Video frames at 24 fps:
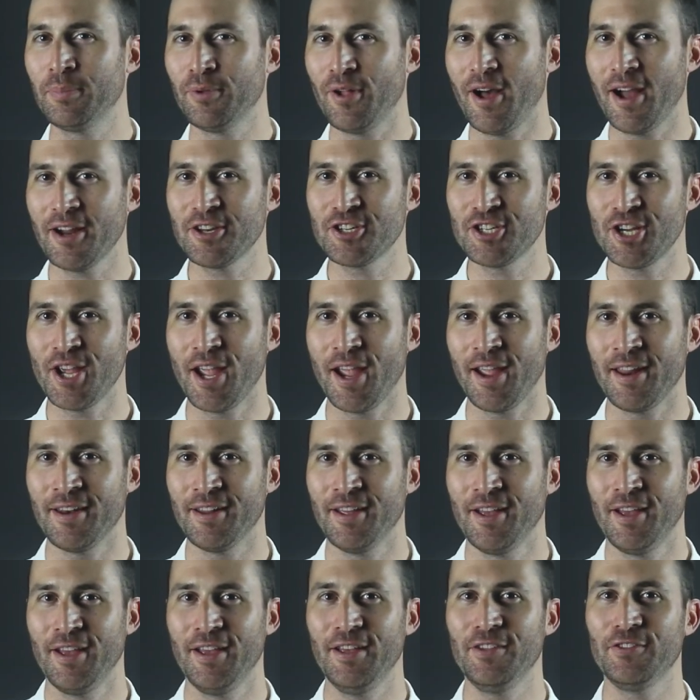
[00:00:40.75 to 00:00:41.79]
blockchain
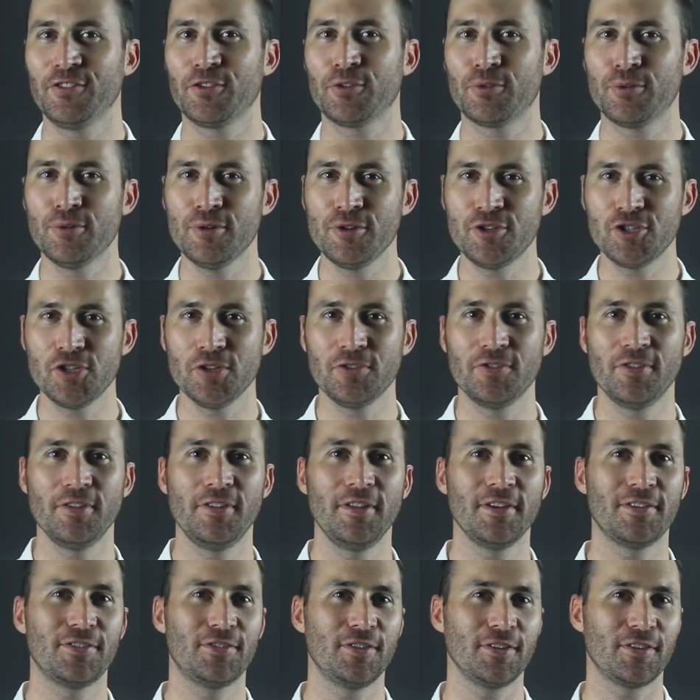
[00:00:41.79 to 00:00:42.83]
is crucial to
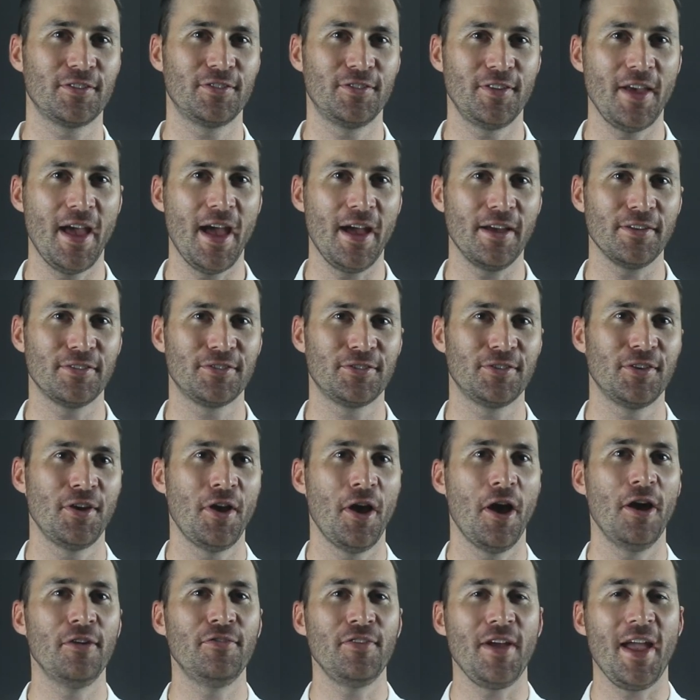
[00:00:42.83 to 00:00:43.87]
the success
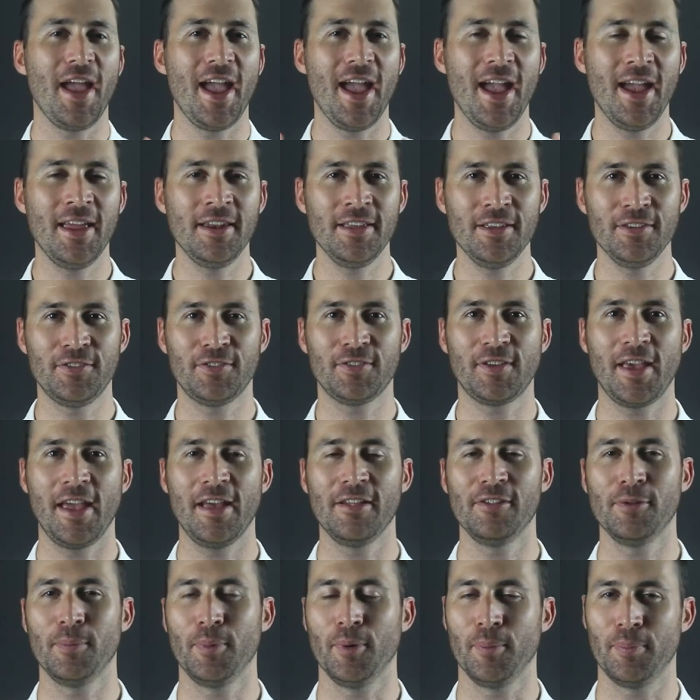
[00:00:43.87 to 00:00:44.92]
of any
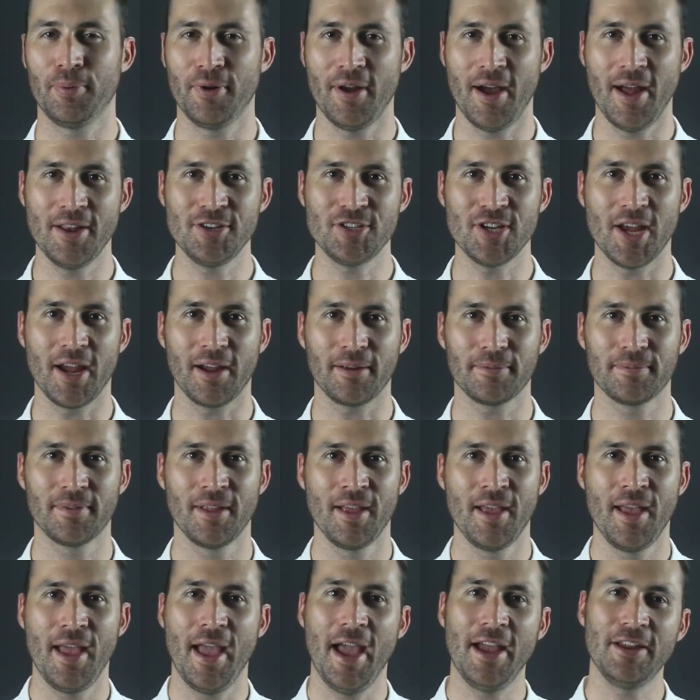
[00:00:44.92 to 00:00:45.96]
scalable project
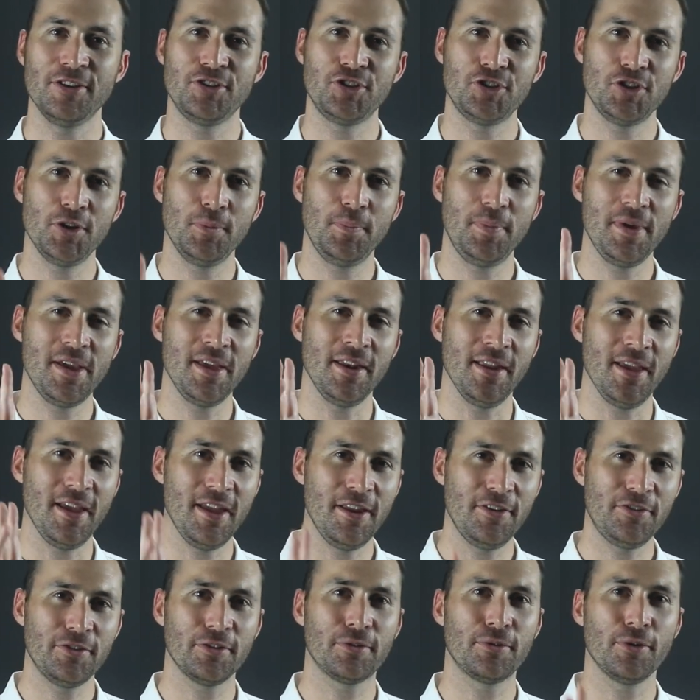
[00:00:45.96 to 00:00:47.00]
and should be an
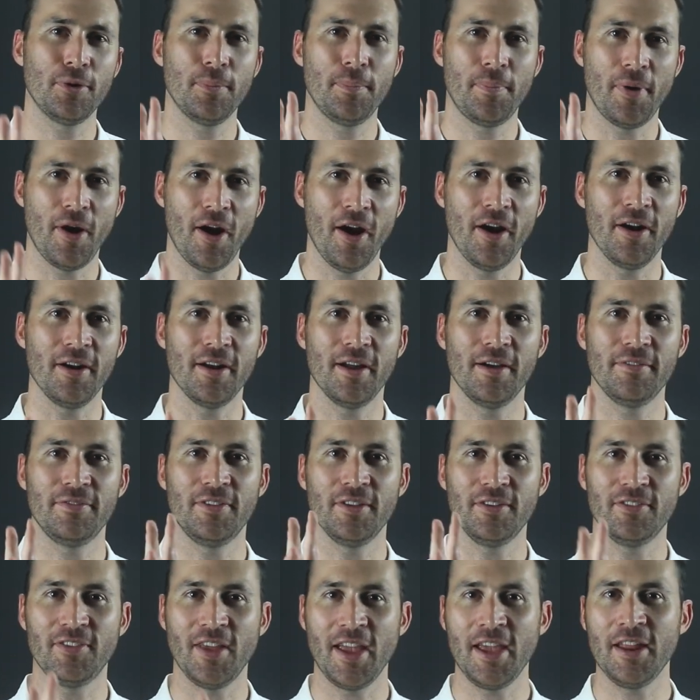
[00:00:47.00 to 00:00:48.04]
integral part of
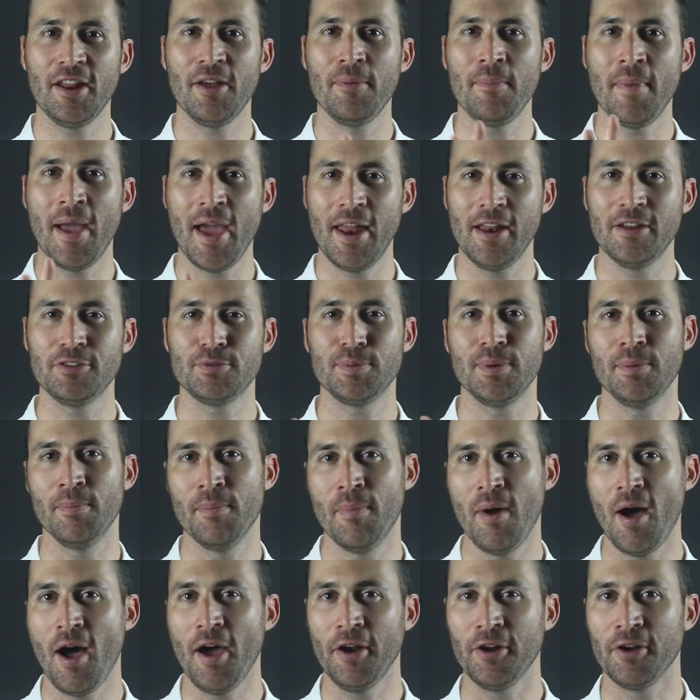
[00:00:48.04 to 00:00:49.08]
the data management
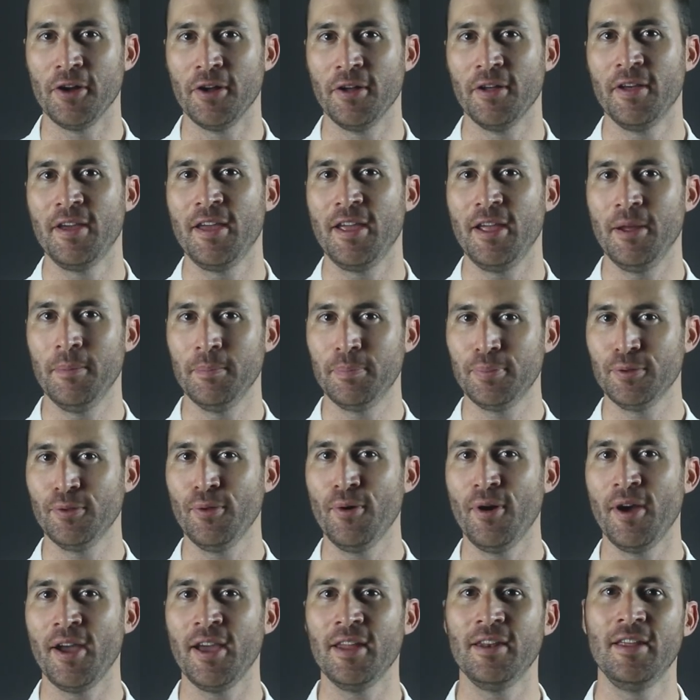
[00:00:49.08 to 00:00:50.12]
model
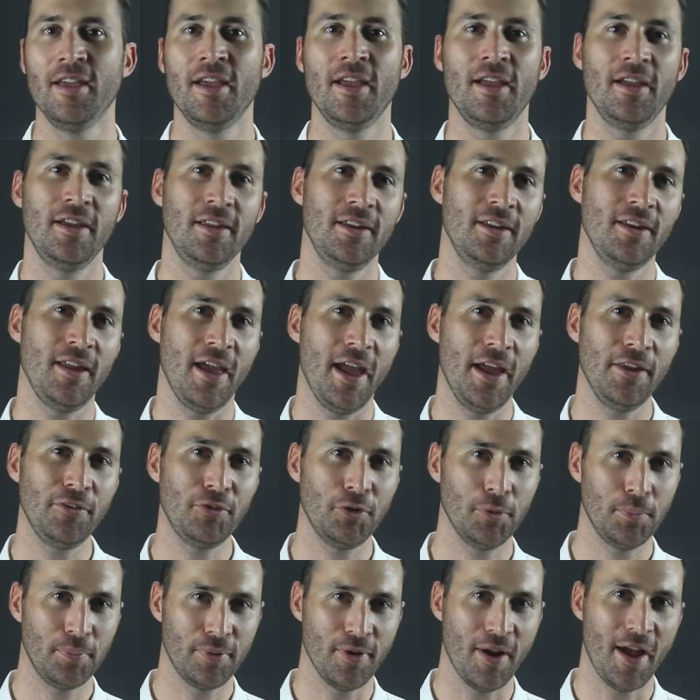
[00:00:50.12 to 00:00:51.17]
employed in an
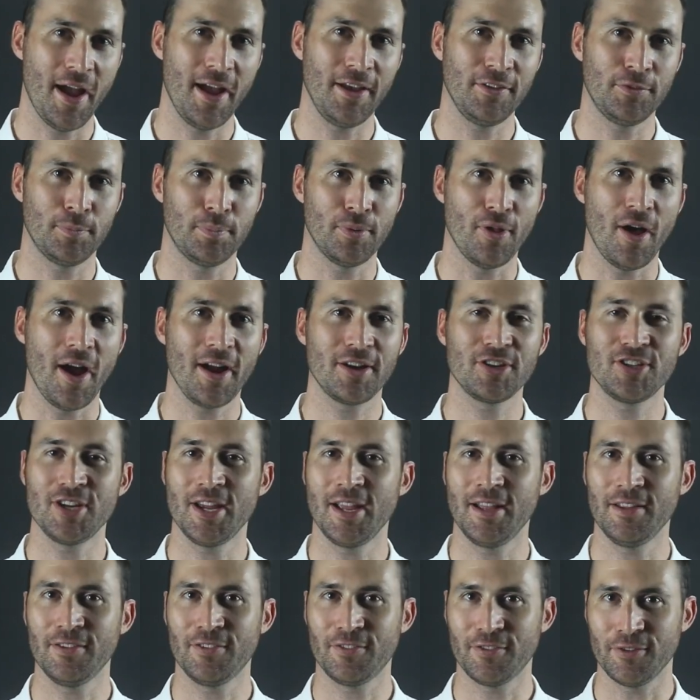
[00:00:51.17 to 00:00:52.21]
enterprise
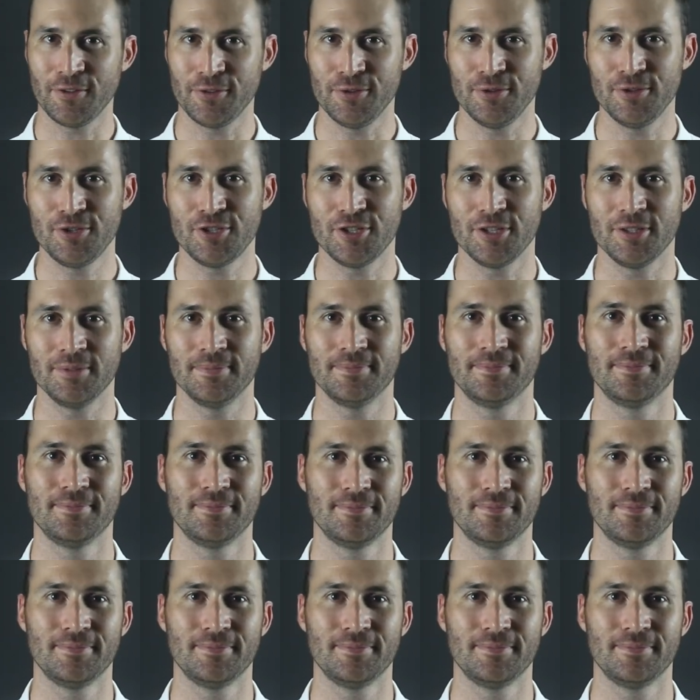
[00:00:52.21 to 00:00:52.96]
blockchain solution.